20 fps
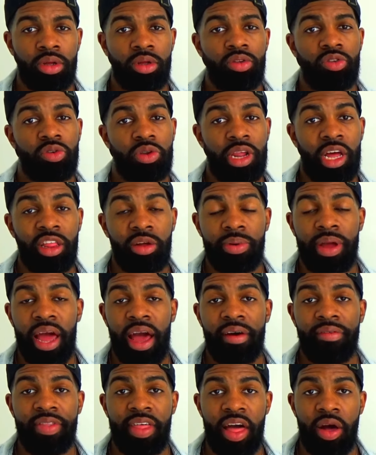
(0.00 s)
So now that we
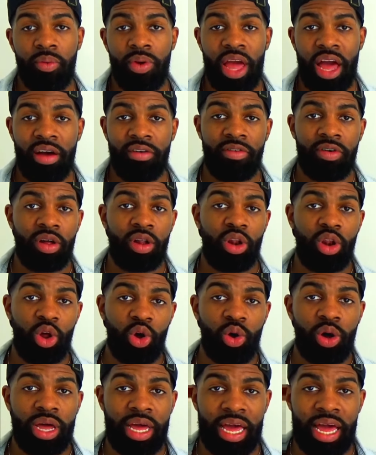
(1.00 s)
have that, we have
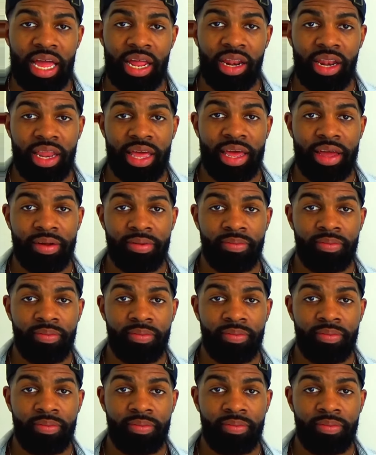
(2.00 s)
lo and le.